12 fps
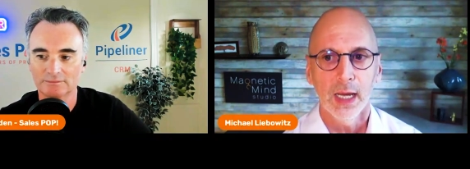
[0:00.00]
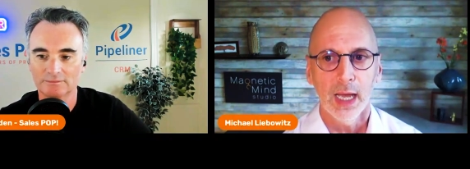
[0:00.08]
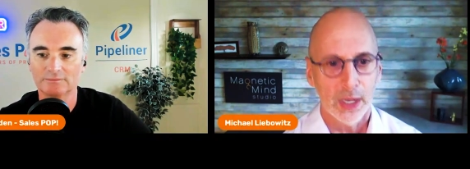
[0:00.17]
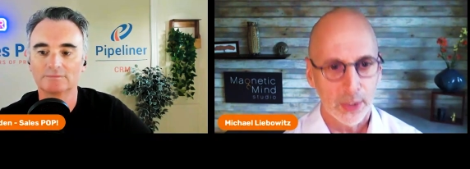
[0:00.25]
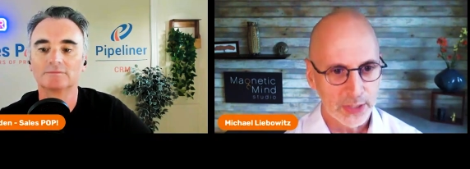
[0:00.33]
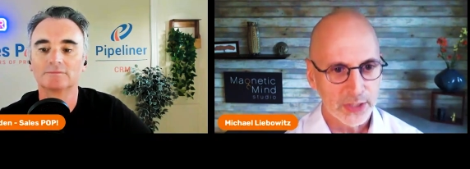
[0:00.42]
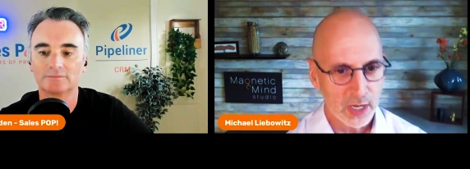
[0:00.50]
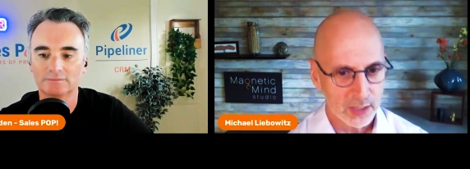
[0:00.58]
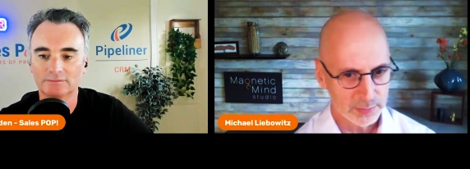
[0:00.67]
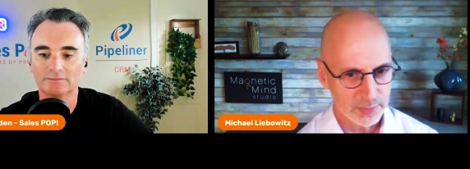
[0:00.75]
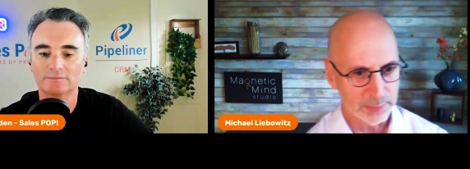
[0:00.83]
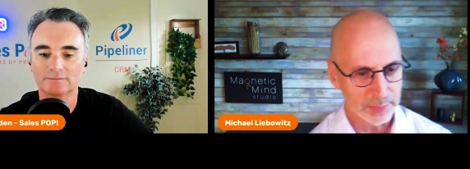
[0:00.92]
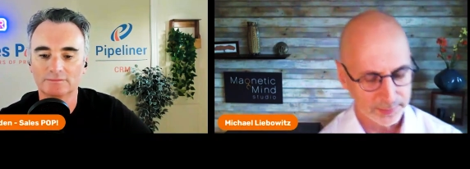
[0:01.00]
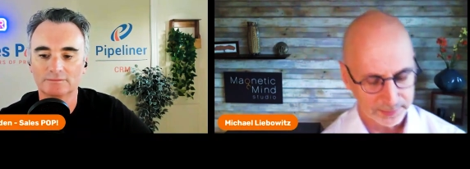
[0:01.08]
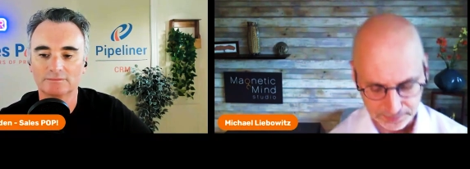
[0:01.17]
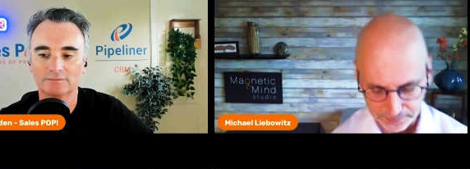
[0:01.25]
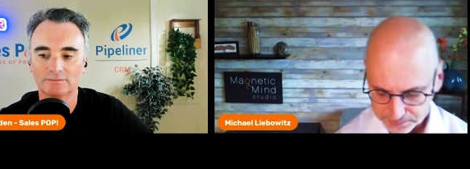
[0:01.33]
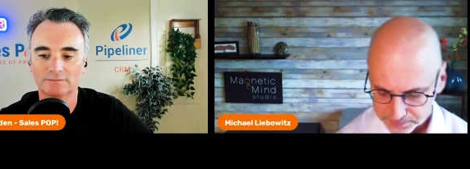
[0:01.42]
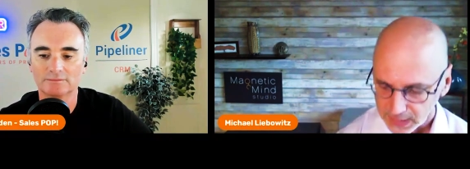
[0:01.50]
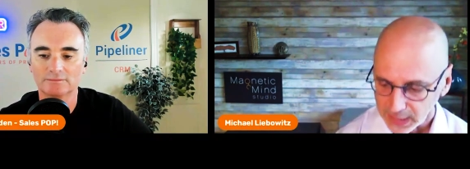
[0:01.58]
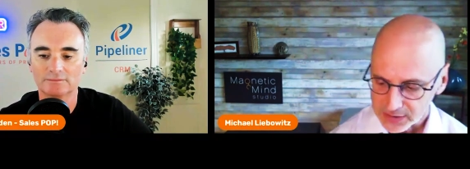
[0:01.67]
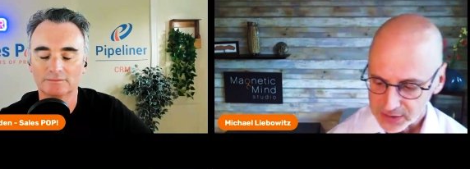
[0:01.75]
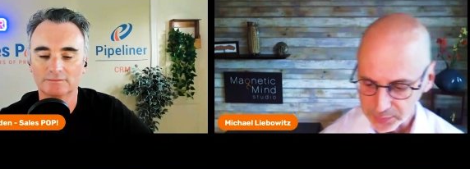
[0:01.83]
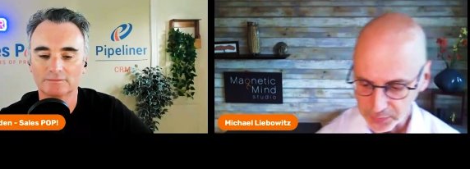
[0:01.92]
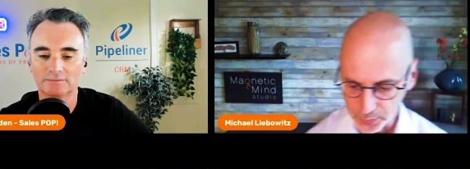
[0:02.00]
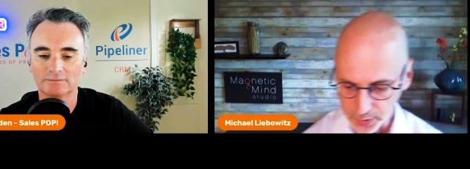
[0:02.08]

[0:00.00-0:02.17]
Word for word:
Speaker 1: How do I talk to people? That's number